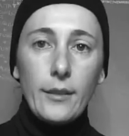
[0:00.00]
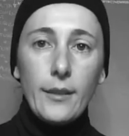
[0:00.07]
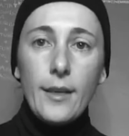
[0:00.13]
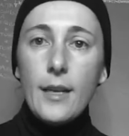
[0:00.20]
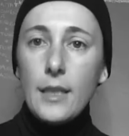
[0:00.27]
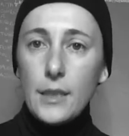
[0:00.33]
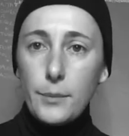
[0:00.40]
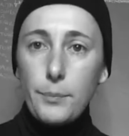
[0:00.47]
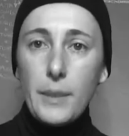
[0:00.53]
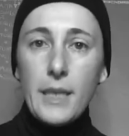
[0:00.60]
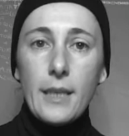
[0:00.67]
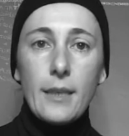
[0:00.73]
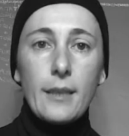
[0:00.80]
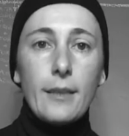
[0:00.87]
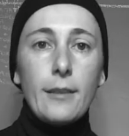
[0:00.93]
He'll
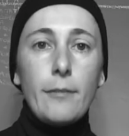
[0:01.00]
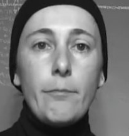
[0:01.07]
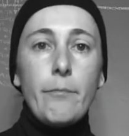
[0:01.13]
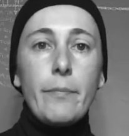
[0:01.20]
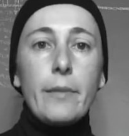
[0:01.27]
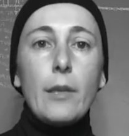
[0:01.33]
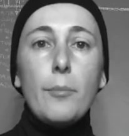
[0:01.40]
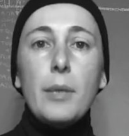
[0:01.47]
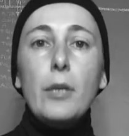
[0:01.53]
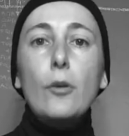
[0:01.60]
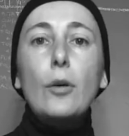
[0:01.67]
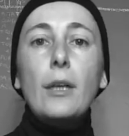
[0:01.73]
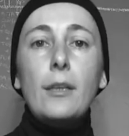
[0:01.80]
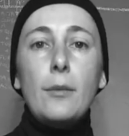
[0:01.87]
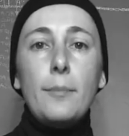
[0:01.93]
speak, Domingo
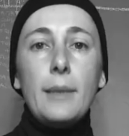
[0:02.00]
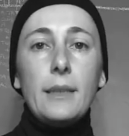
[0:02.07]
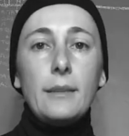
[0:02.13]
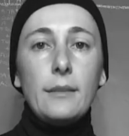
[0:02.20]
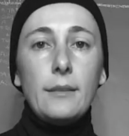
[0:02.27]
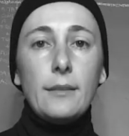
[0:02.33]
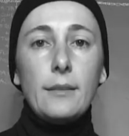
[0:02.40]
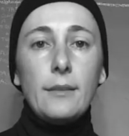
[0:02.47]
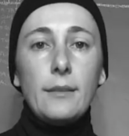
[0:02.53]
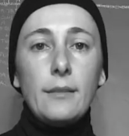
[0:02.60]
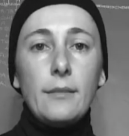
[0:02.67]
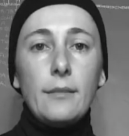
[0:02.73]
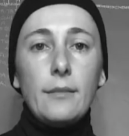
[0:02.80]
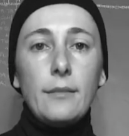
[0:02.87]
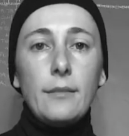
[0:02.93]
recommended.
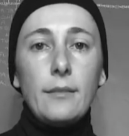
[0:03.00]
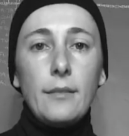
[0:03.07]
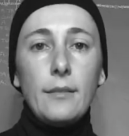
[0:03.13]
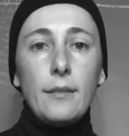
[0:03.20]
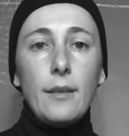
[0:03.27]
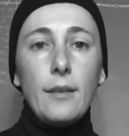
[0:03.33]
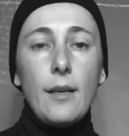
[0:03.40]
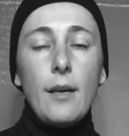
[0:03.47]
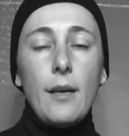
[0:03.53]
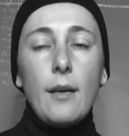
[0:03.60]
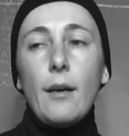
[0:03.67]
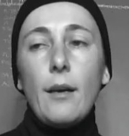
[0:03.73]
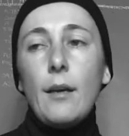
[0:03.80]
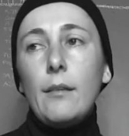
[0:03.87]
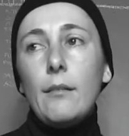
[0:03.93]

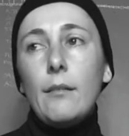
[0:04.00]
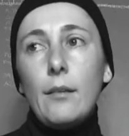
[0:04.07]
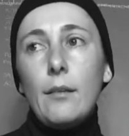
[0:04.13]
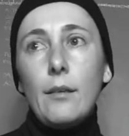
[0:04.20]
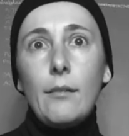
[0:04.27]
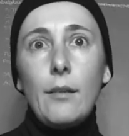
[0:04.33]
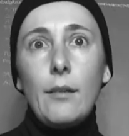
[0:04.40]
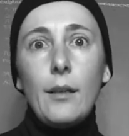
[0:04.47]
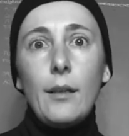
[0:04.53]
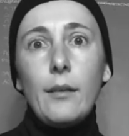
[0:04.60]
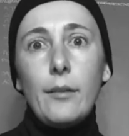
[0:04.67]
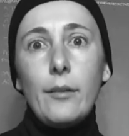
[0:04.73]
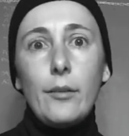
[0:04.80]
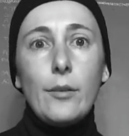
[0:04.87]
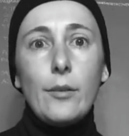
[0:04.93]
I know, I
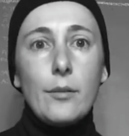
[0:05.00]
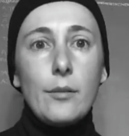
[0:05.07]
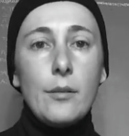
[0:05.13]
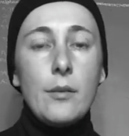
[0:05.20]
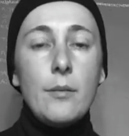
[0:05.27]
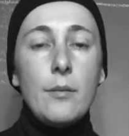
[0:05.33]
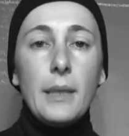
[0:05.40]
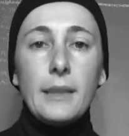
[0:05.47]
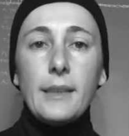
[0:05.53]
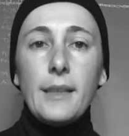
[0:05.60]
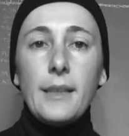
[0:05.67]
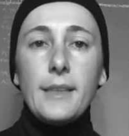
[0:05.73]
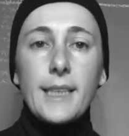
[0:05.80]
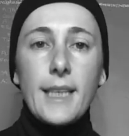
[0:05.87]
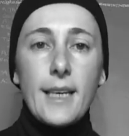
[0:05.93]
know,
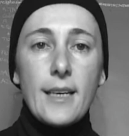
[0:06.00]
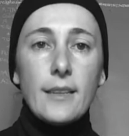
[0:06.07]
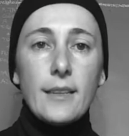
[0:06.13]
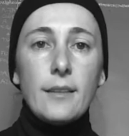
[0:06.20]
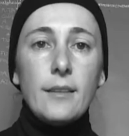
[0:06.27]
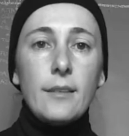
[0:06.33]
Beatriz said.